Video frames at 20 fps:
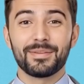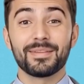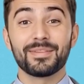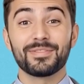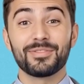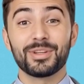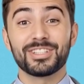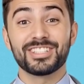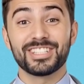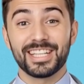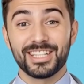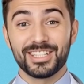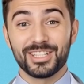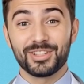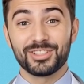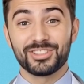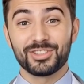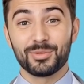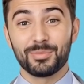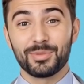For
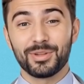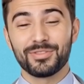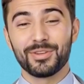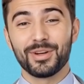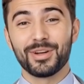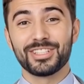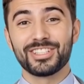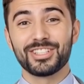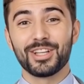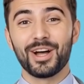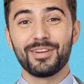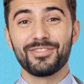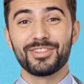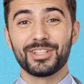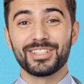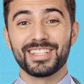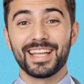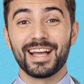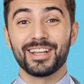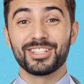seniors who prefer
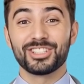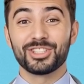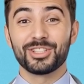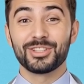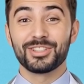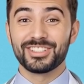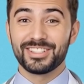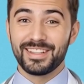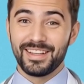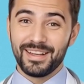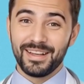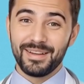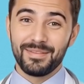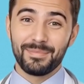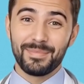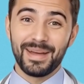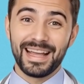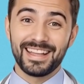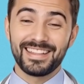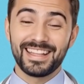softer textures,
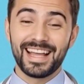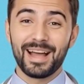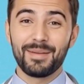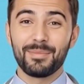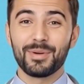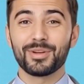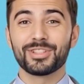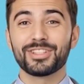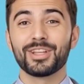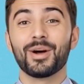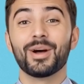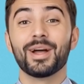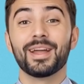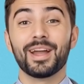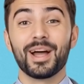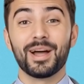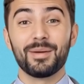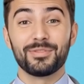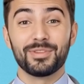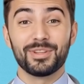baked apples are a
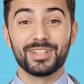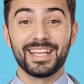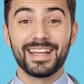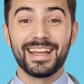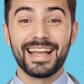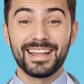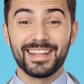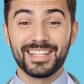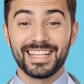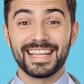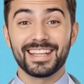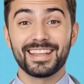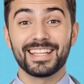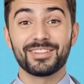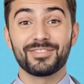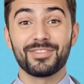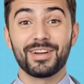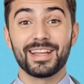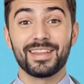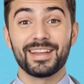comforting and
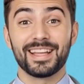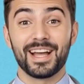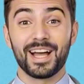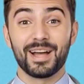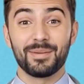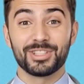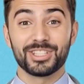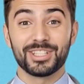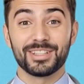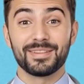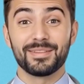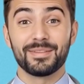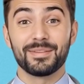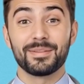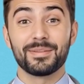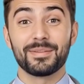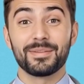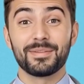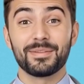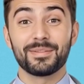kidney-friendly option.
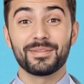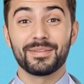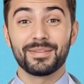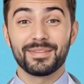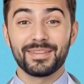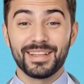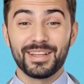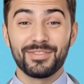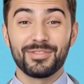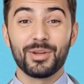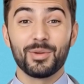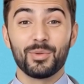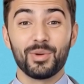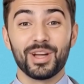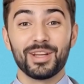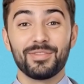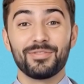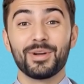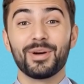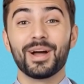If you
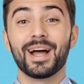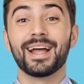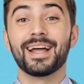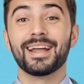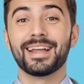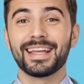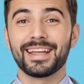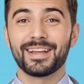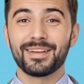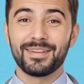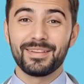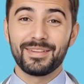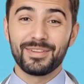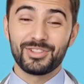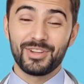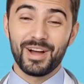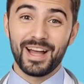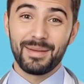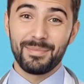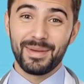want variety,
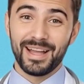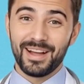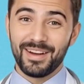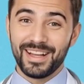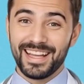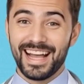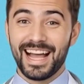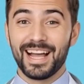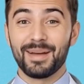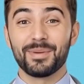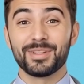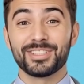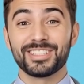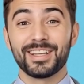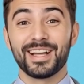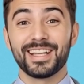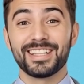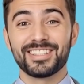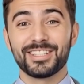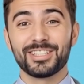try pairing apple
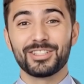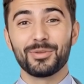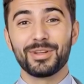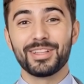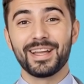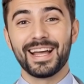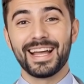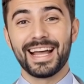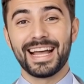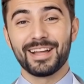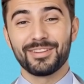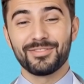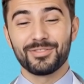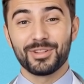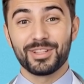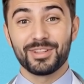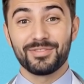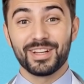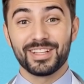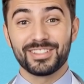slices with a
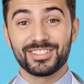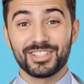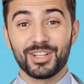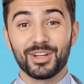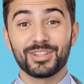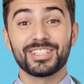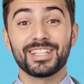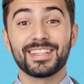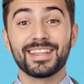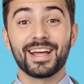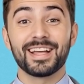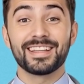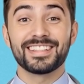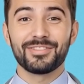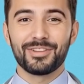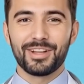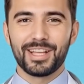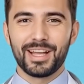handful of unsalted nuts for